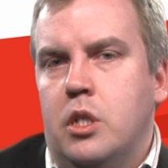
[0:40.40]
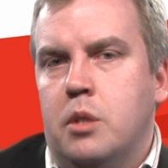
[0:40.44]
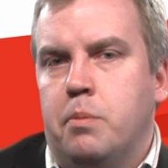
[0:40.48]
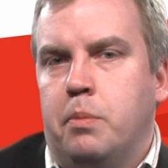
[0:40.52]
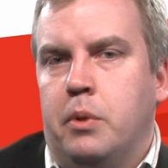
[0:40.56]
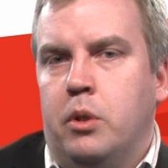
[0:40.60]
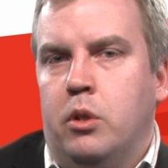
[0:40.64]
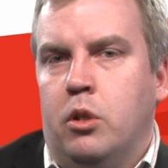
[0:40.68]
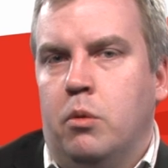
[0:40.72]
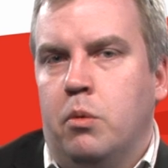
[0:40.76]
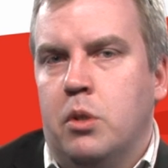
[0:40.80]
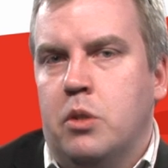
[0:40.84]
it's
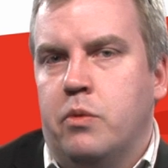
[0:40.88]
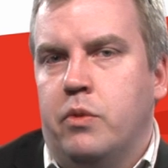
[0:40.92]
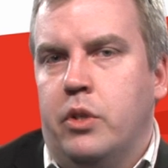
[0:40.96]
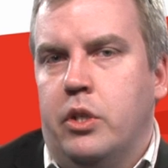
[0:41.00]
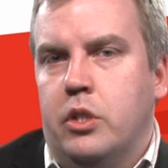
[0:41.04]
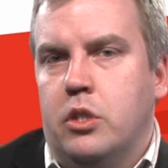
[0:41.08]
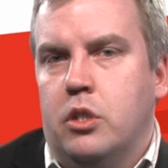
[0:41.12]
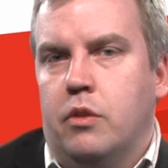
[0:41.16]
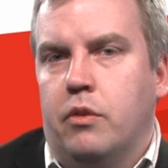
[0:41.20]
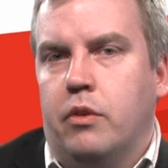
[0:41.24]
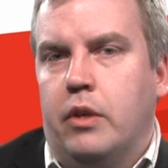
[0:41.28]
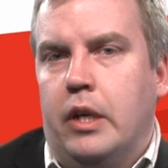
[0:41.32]
been always
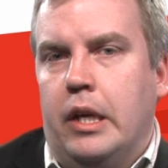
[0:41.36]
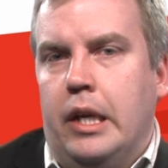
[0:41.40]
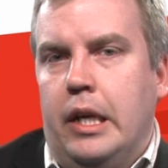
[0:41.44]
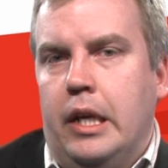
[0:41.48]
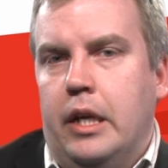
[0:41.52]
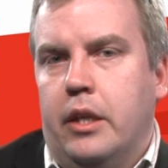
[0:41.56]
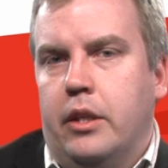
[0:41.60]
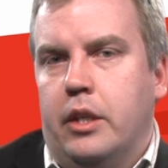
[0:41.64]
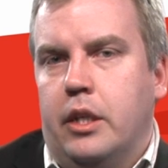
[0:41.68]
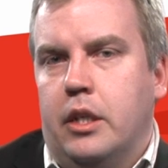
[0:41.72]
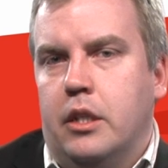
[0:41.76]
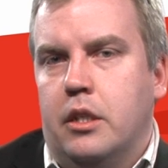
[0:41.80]
very sort of
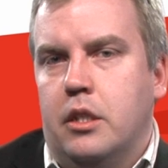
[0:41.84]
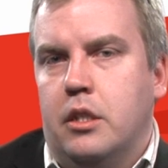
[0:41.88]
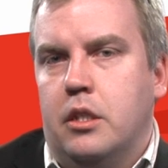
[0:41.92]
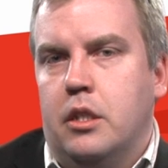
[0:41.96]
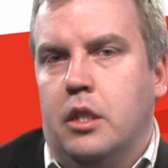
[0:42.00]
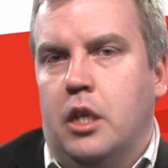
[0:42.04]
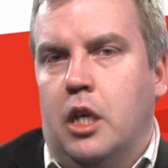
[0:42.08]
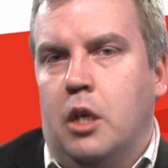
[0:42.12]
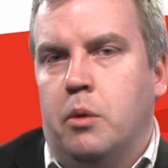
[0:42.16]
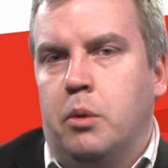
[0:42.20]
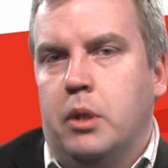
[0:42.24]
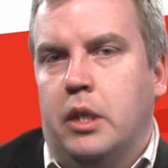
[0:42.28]
clear that
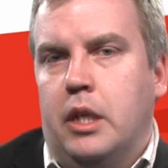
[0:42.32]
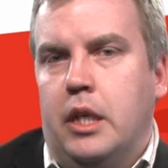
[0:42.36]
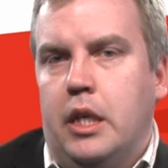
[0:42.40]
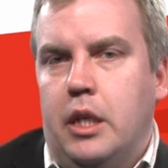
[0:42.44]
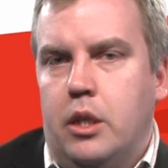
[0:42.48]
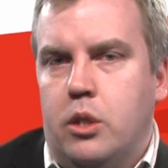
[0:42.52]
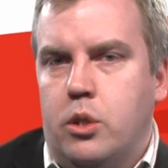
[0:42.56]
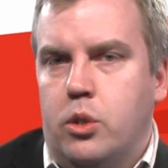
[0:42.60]
uh, our key